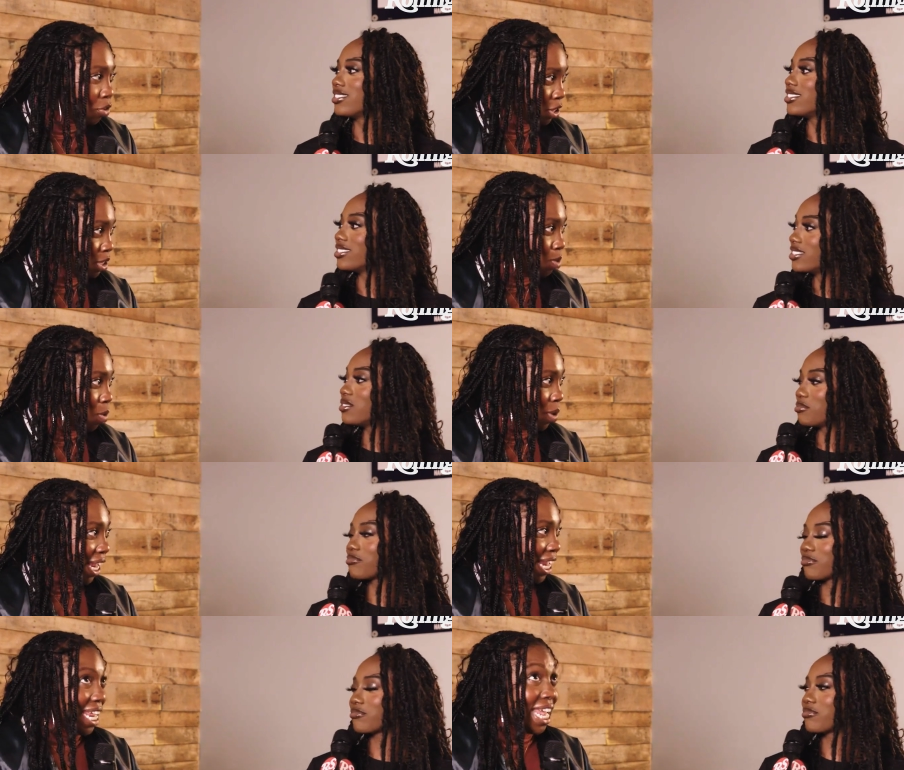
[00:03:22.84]
Speaker 1: for this moment
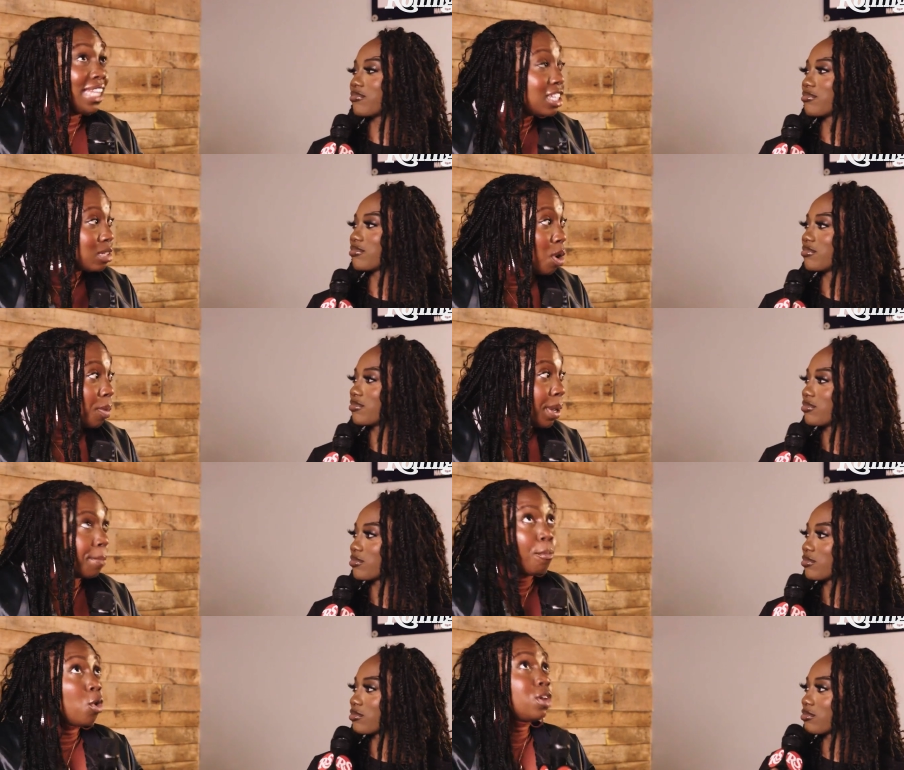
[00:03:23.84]
and mm-hmm. in this moment
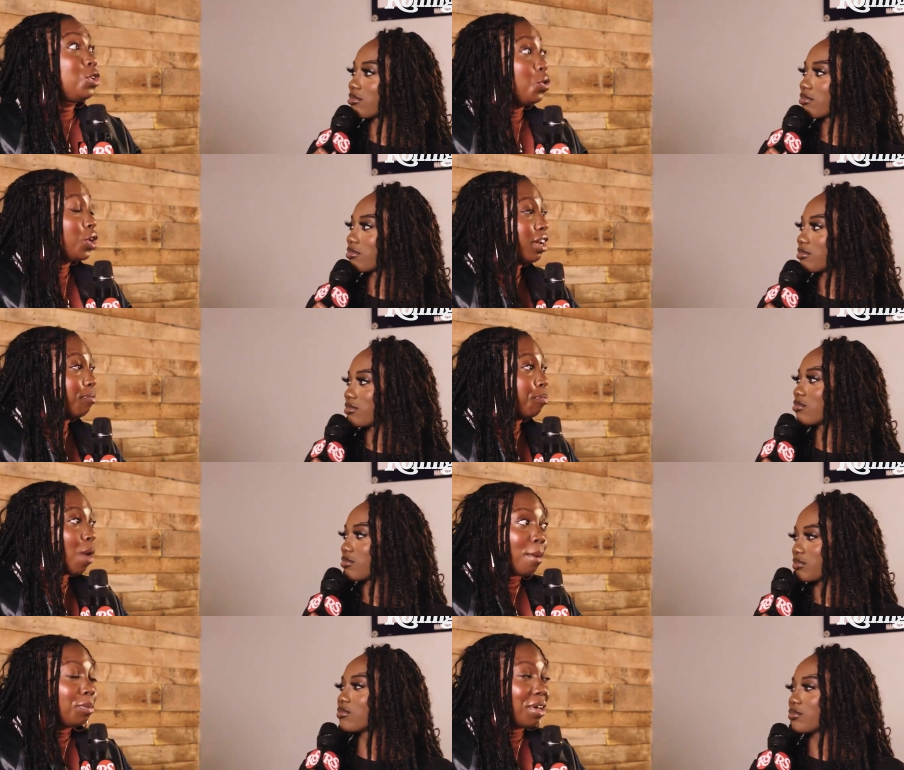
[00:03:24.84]
more than you could
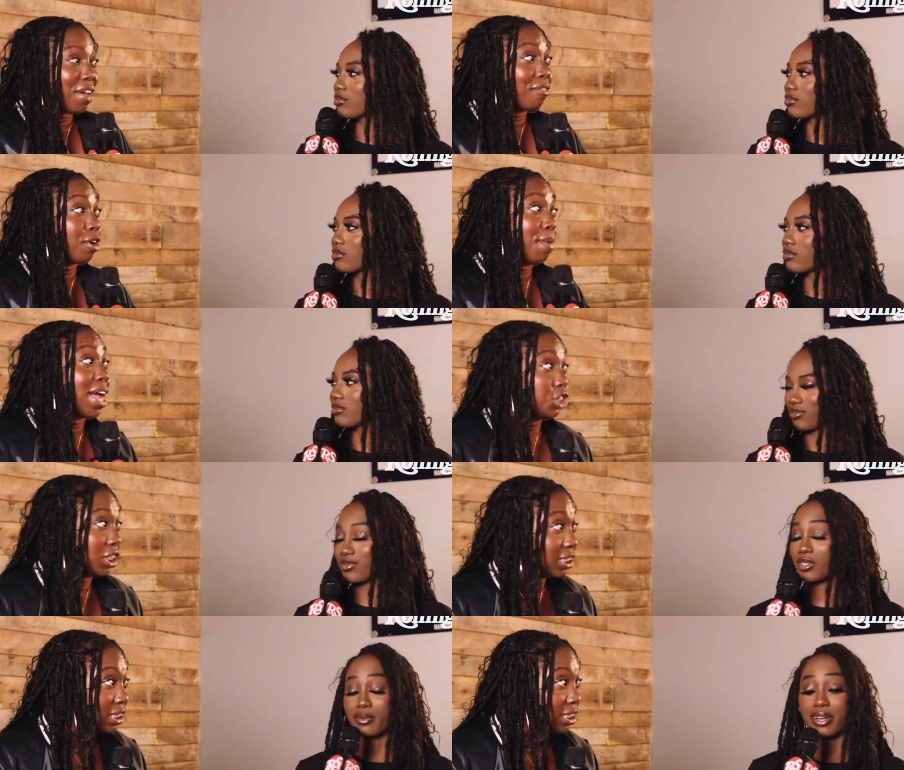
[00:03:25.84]
probably have ever
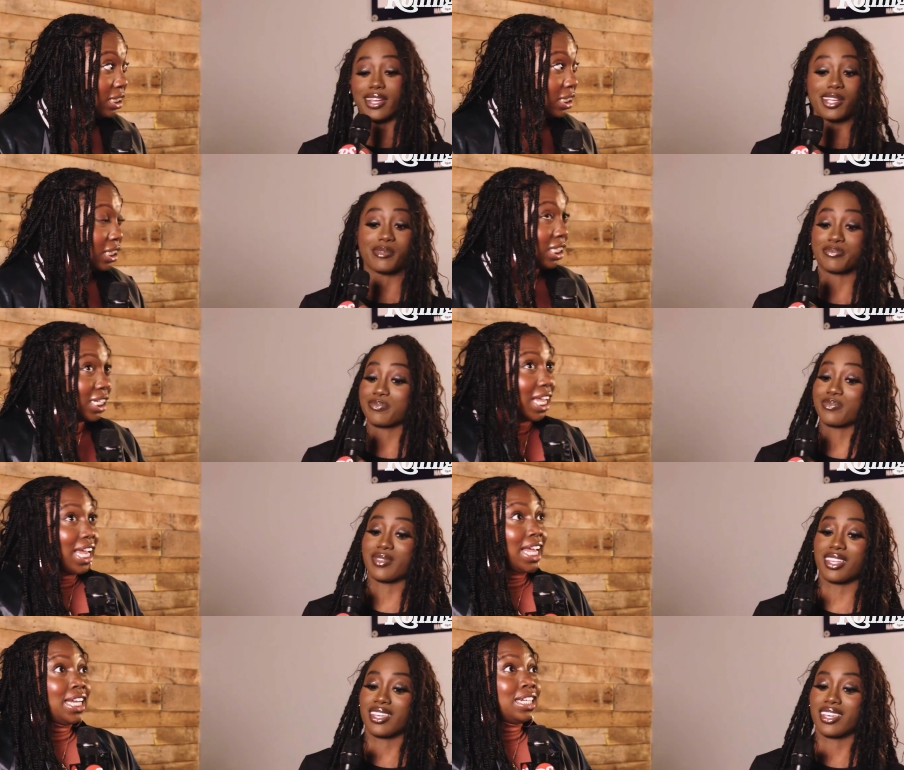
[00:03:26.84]
imagined right
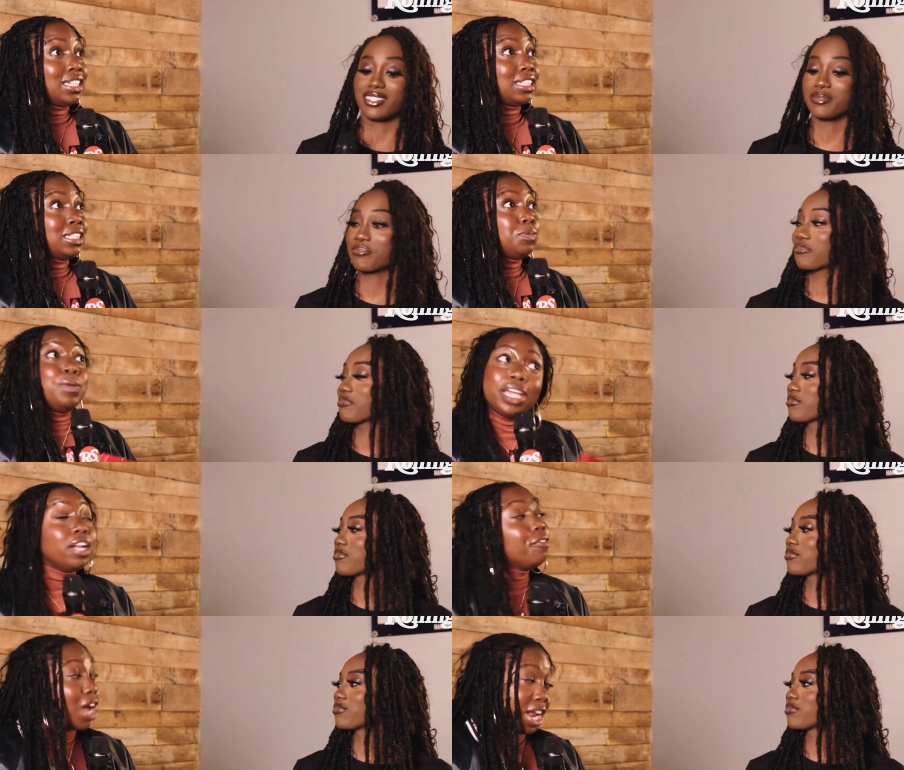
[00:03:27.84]
and yeah. speaking
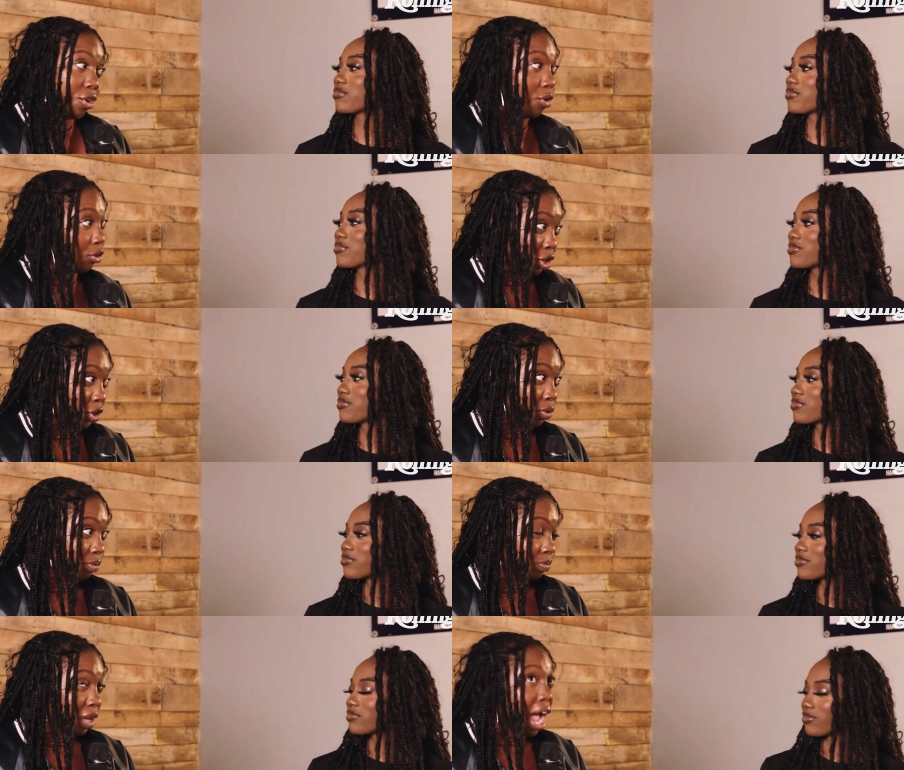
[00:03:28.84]
of nine year old you
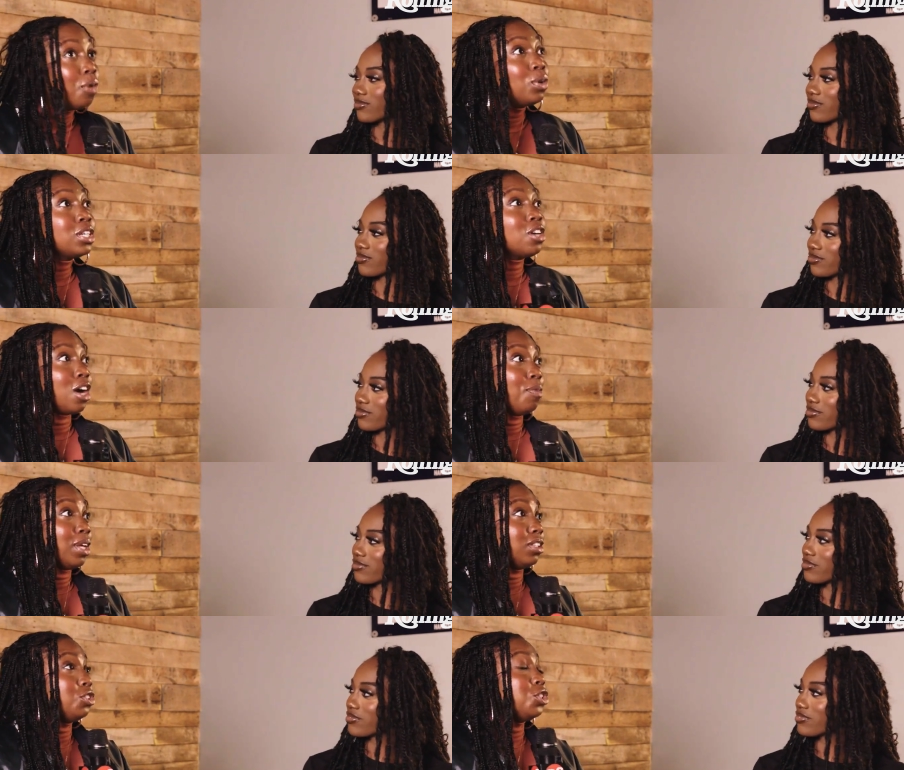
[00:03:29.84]
mm-hmm. i want to talk
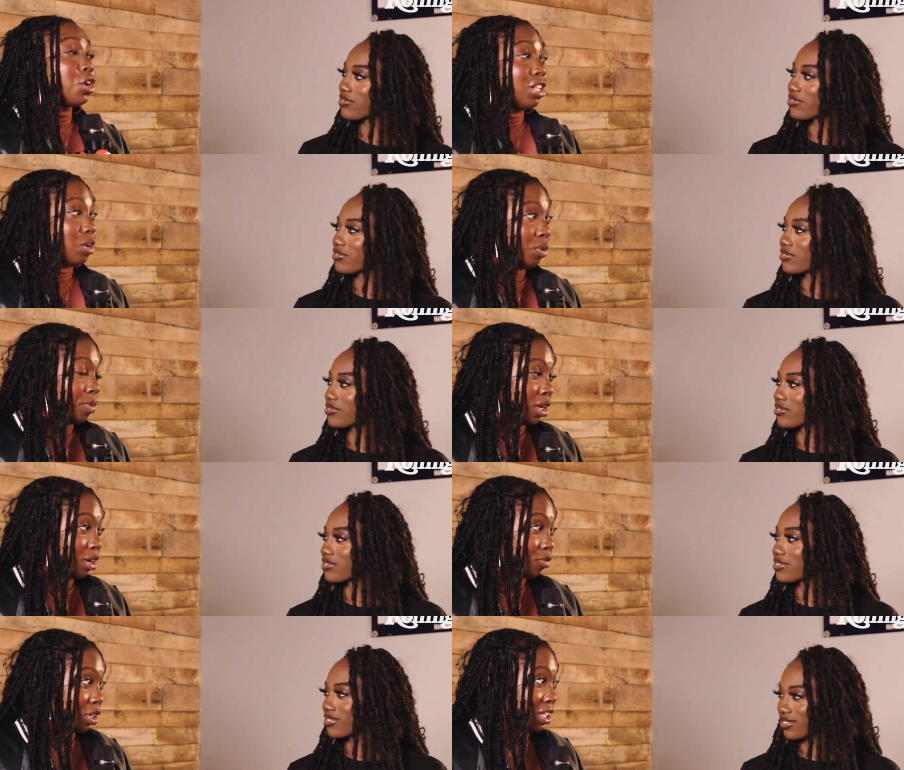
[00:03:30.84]
about this journey that we've been
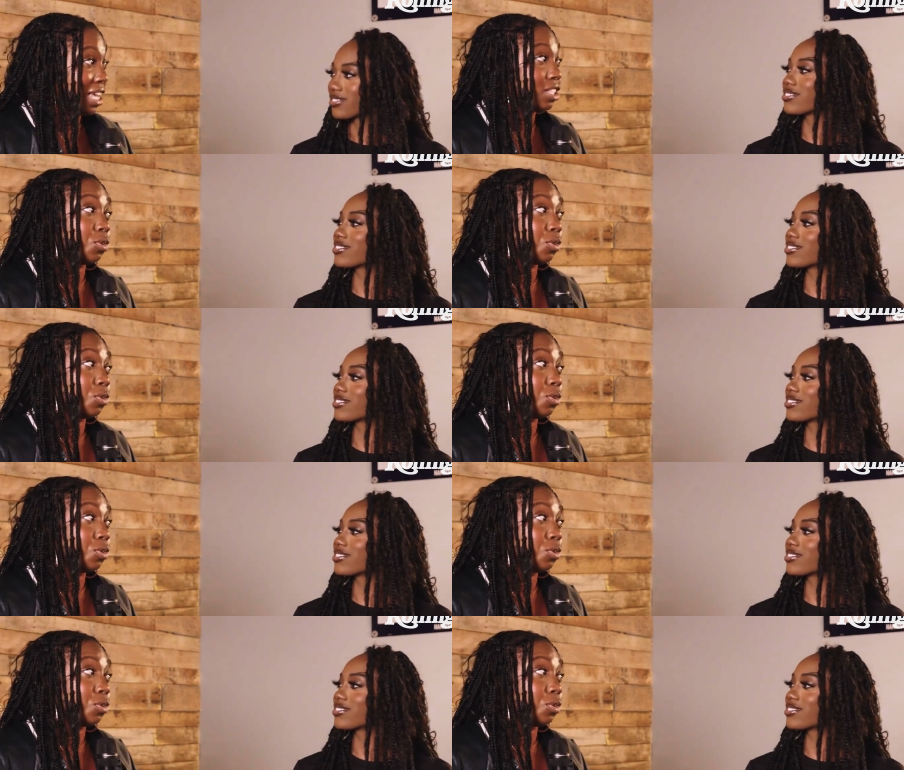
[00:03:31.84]
on for the last